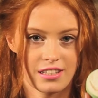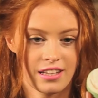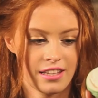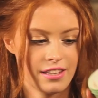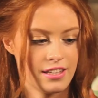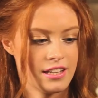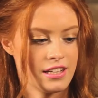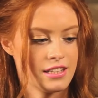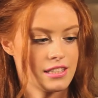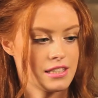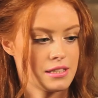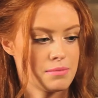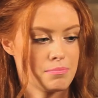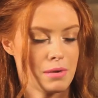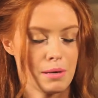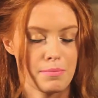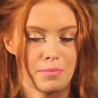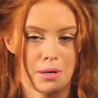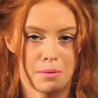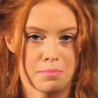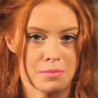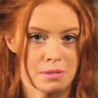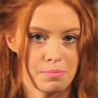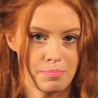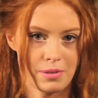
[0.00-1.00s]
like this. My
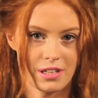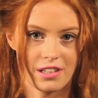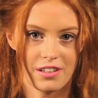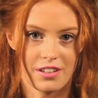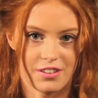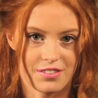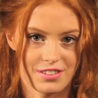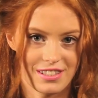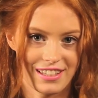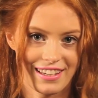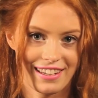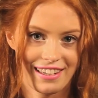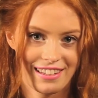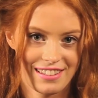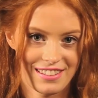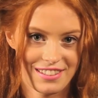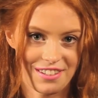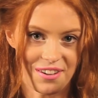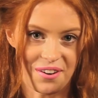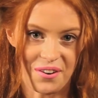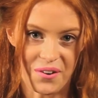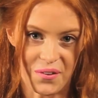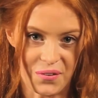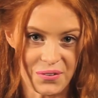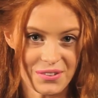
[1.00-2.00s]
mum's been using it
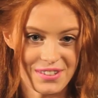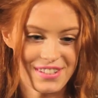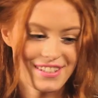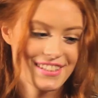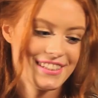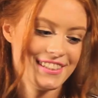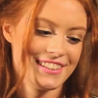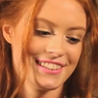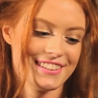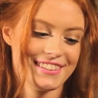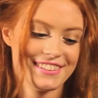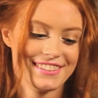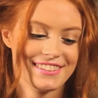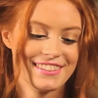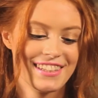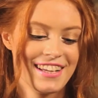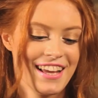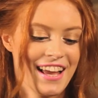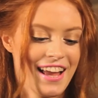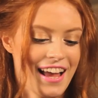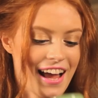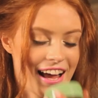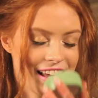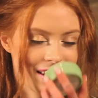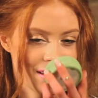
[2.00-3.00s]
a lot,
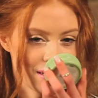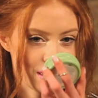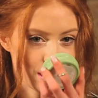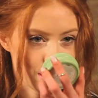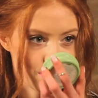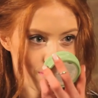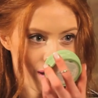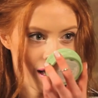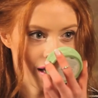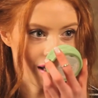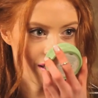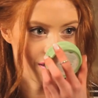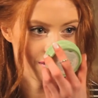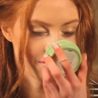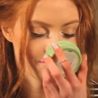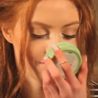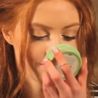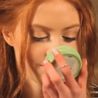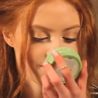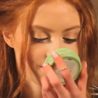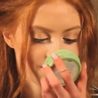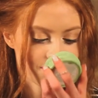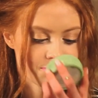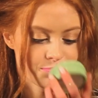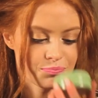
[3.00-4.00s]
and the smell,
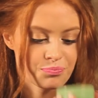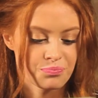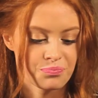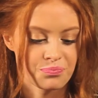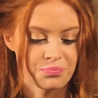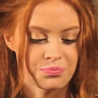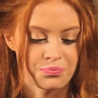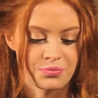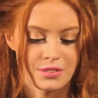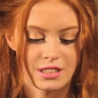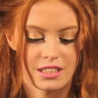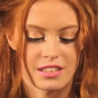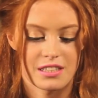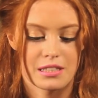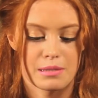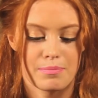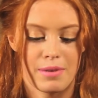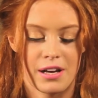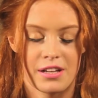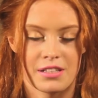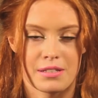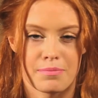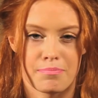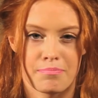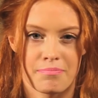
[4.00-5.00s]
it
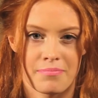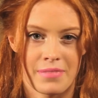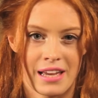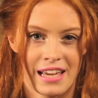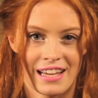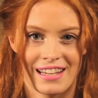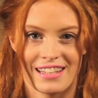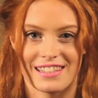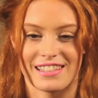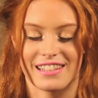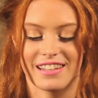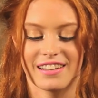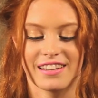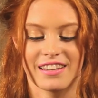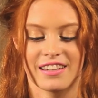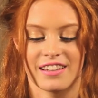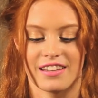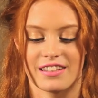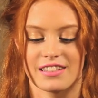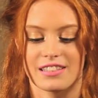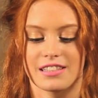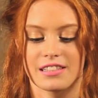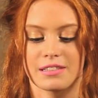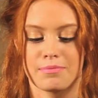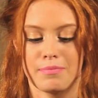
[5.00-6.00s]
smells amazing.
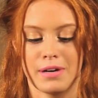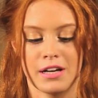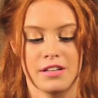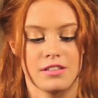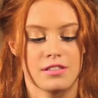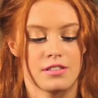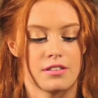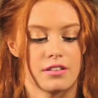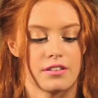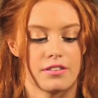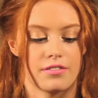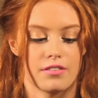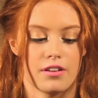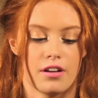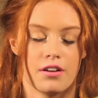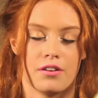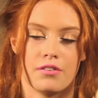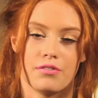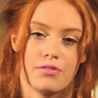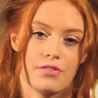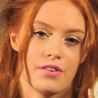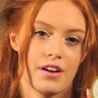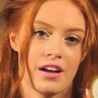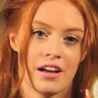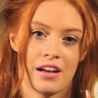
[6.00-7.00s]
It smells
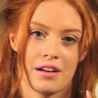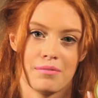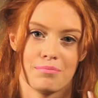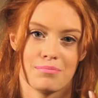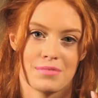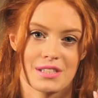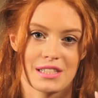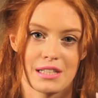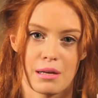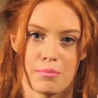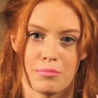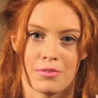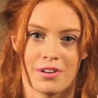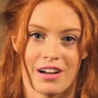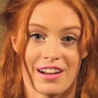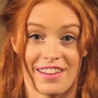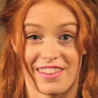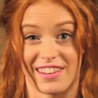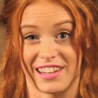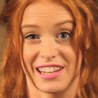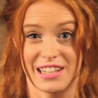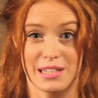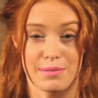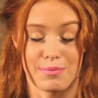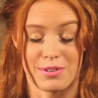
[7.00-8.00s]
of summer. I
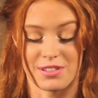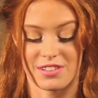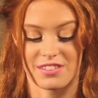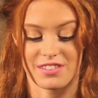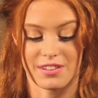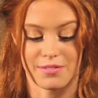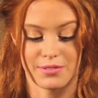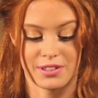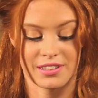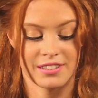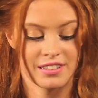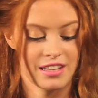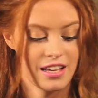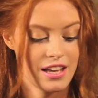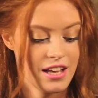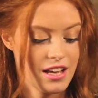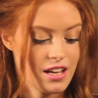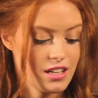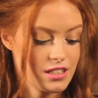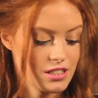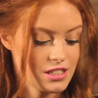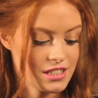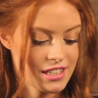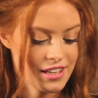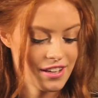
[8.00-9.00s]
think it smells of summer.
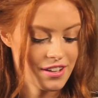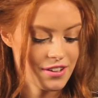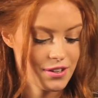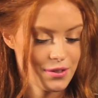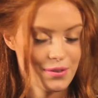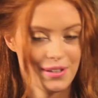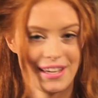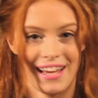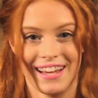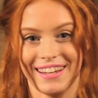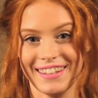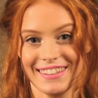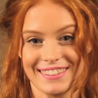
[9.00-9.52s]
So, yeah.